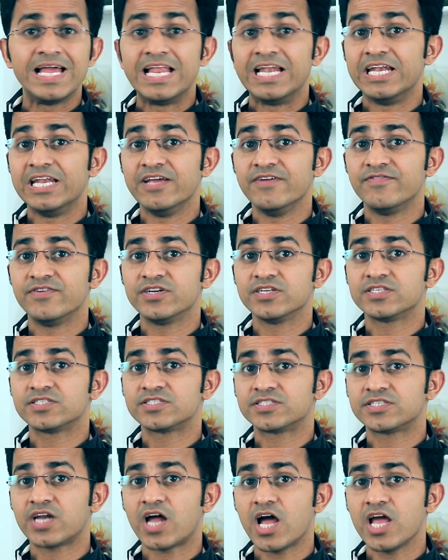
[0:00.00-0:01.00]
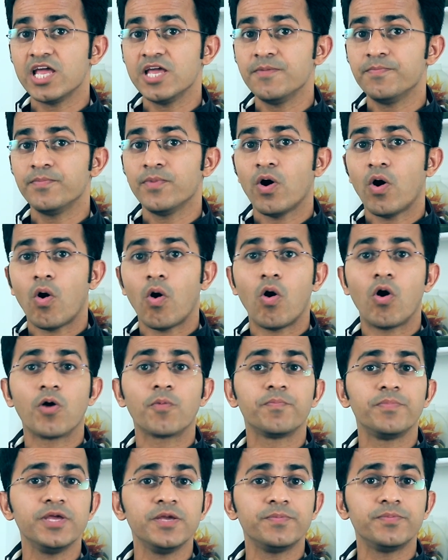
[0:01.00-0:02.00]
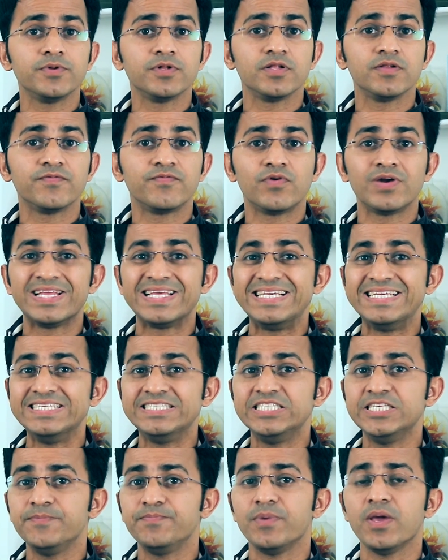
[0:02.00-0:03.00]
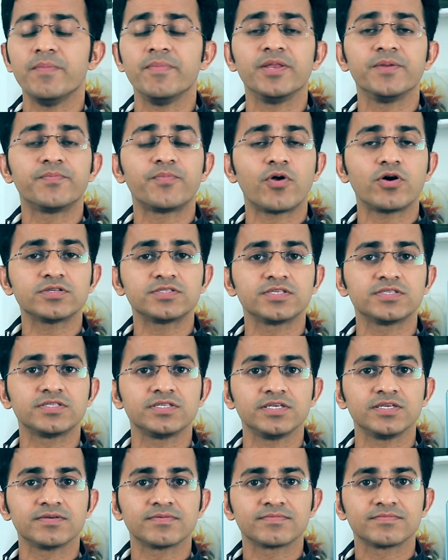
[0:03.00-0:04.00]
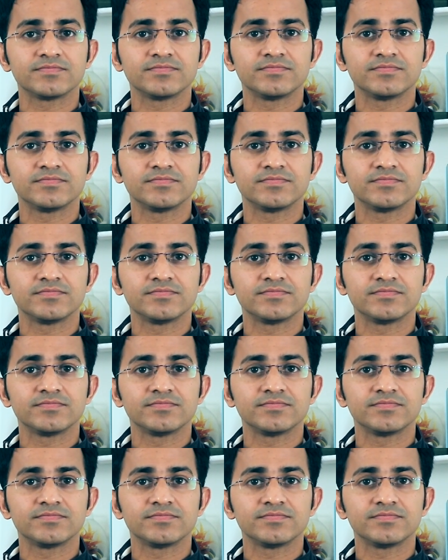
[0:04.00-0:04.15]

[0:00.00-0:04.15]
Leverage Stripe or PayPal for easy payment processing.